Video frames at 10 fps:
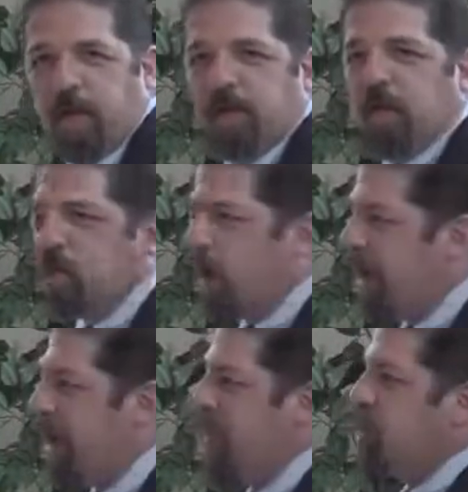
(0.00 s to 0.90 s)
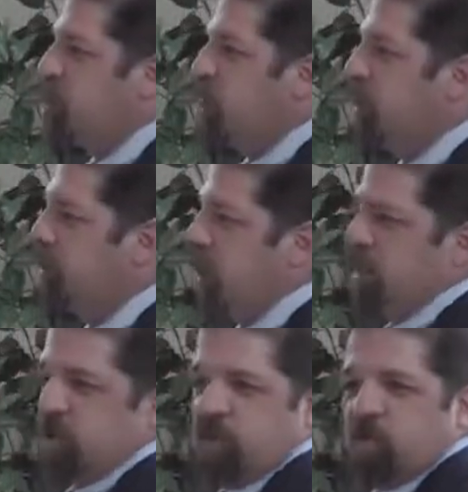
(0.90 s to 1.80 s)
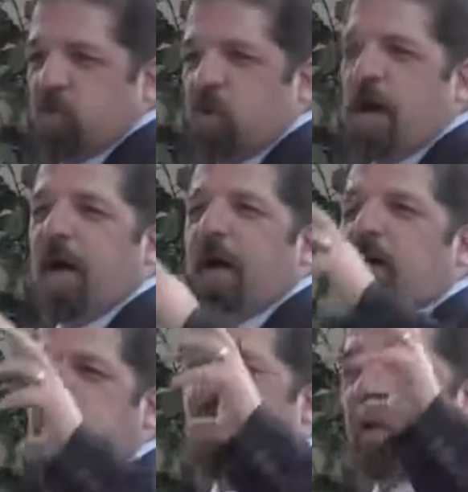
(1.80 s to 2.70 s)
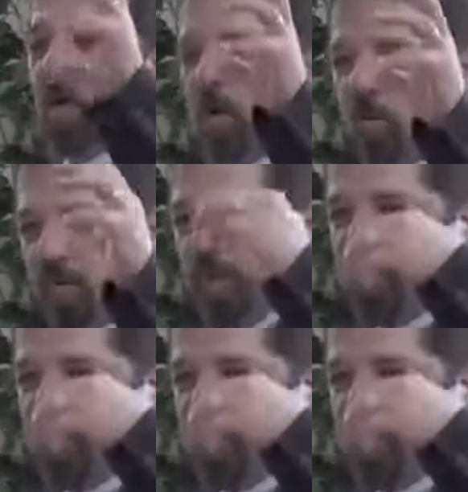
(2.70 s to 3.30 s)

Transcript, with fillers: These are occasions when Jesus is trying on the clothes of